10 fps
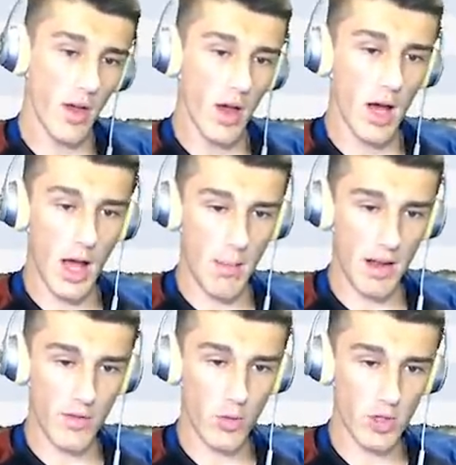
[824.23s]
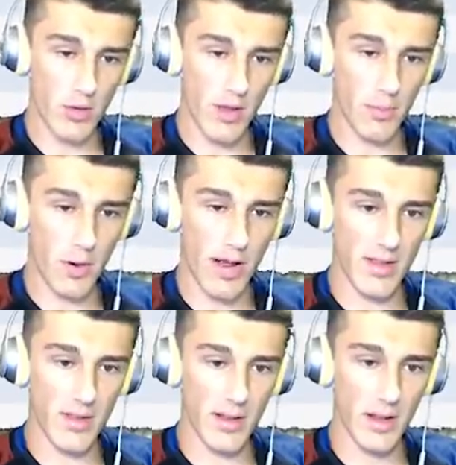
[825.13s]
Uh, I might switch around the prices
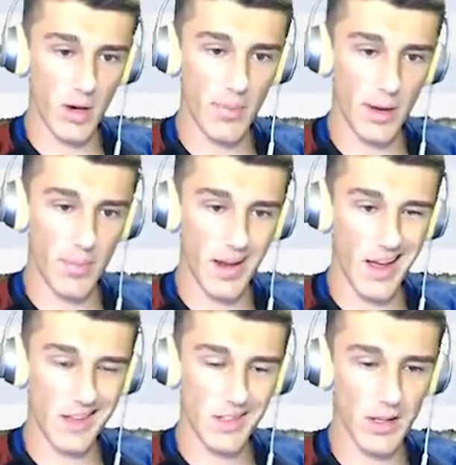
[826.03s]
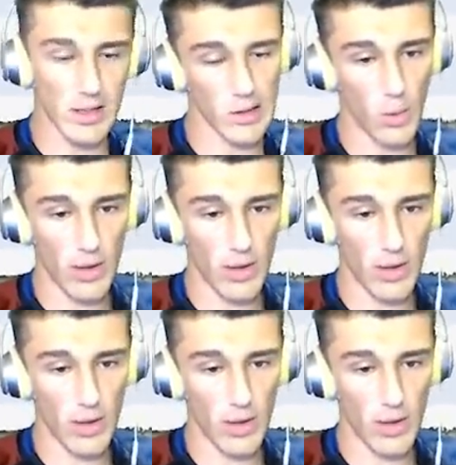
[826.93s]
a little bit, but actually, you know what?